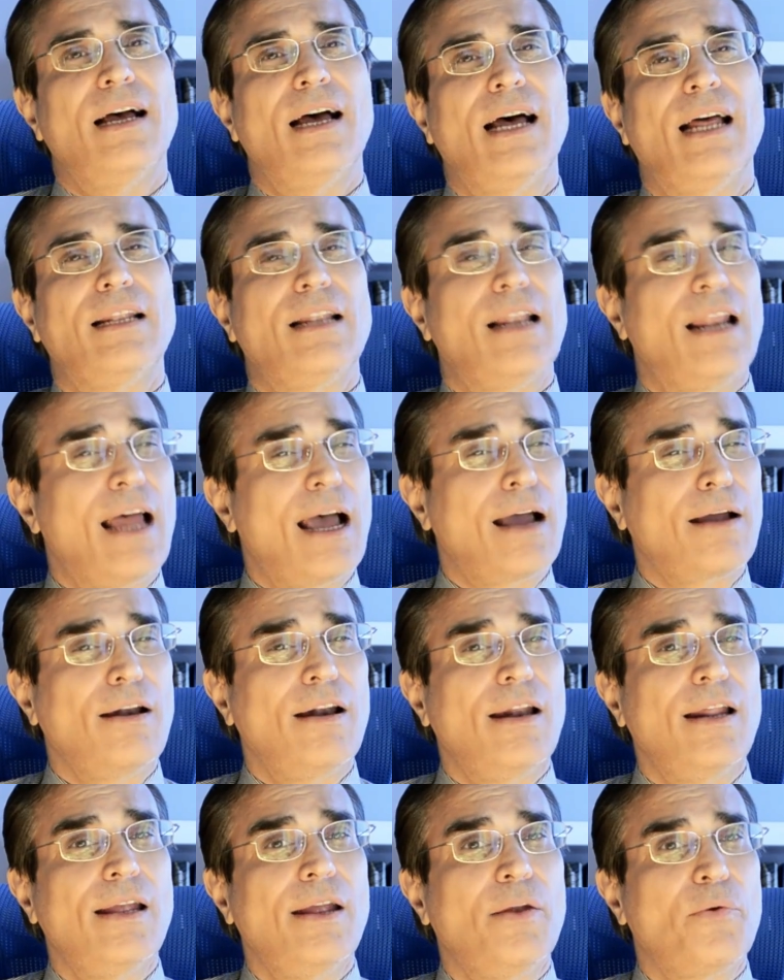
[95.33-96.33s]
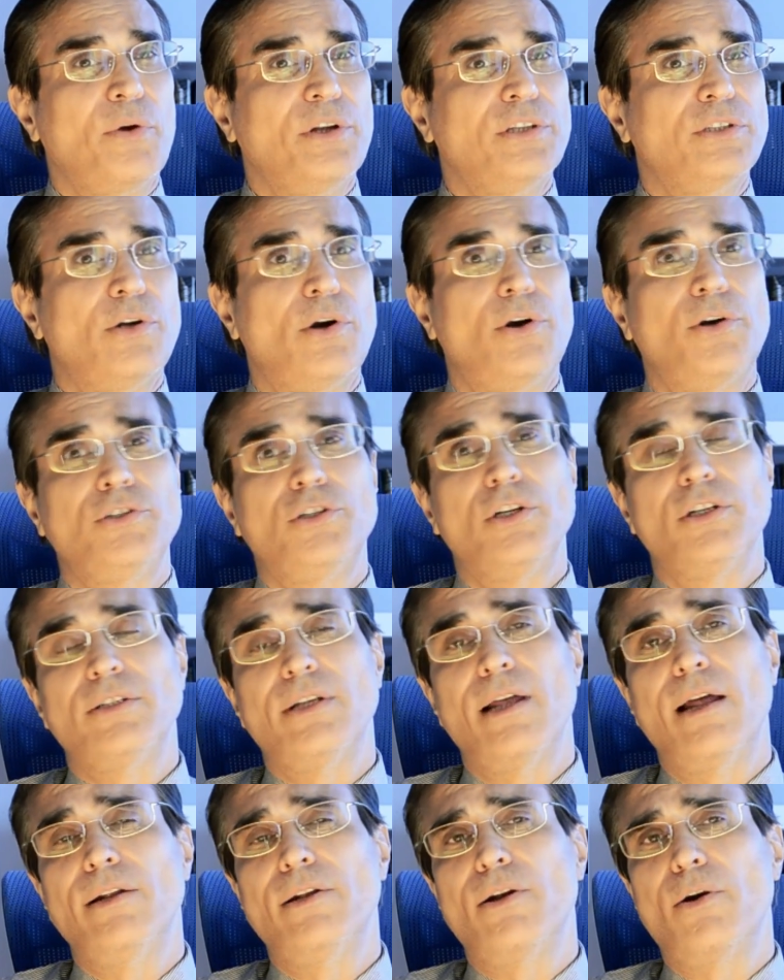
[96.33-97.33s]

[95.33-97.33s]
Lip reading: at Langley Research Center,